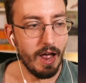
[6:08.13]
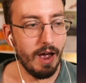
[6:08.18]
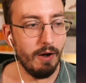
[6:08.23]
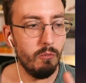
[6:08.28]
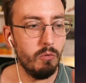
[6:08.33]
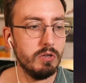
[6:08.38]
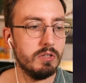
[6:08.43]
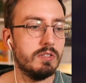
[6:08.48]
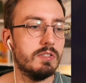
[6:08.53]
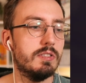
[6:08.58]
I
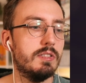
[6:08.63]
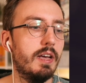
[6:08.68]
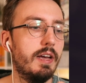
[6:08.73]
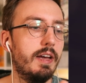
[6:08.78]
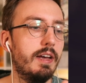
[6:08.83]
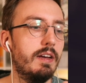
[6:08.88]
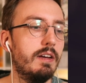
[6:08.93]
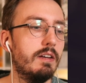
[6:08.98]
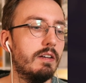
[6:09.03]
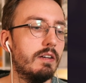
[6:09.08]
would
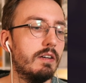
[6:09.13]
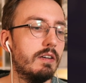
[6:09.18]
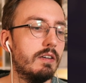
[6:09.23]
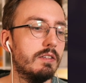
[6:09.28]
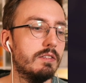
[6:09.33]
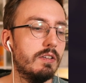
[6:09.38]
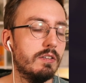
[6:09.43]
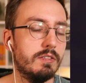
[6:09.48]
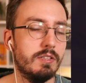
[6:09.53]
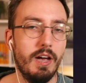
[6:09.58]
say
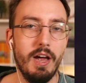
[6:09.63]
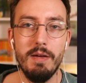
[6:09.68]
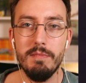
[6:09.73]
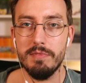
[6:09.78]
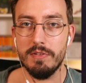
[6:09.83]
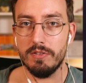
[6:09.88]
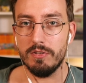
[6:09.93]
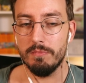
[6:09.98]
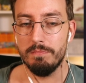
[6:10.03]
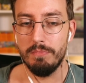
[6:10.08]
the time
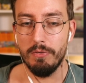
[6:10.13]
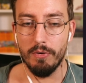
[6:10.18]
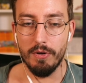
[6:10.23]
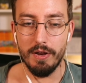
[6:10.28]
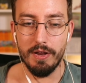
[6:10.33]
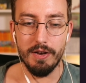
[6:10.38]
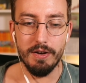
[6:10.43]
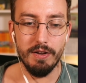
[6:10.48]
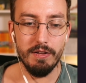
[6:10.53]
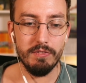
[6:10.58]
that you put
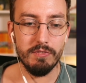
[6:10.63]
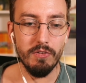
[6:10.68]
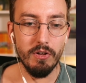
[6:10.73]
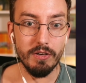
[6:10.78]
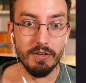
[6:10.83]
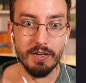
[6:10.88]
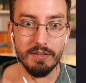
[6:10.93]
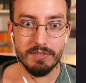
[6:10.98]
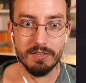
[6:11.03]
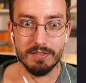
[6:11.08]
in is
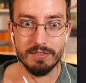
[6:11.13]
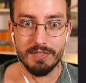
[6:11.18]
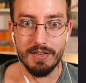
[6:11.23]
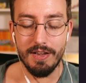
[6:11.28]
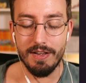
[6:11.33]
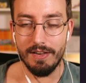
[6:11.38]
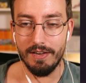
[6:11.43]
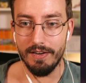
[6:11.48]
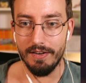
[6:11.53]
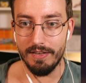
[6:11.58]
not
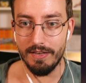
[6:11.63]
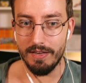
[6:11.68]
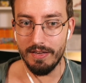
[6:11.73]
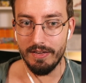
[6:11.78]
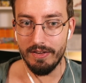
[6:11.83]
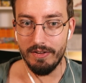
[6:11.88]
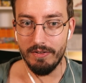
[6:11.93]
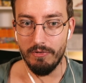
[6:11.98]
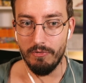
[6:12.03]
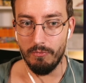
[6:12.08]
necessarily